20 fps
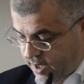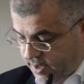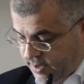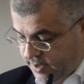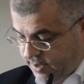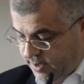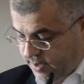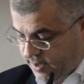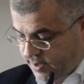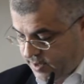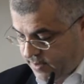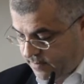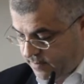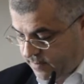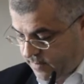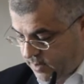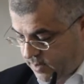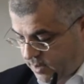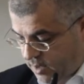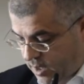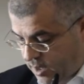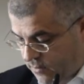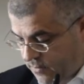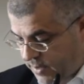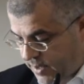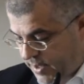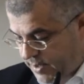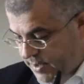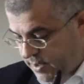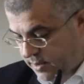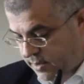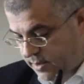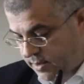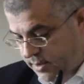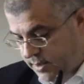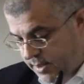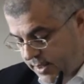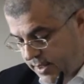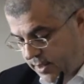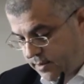asceticism, known as a
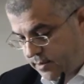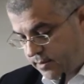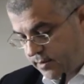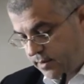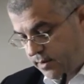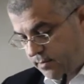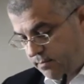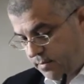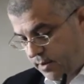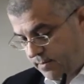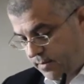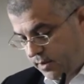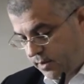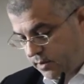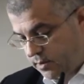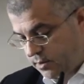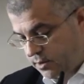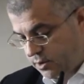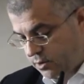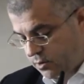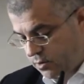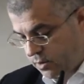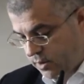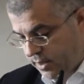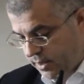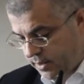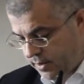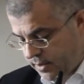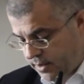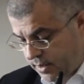translator and biblical scholar,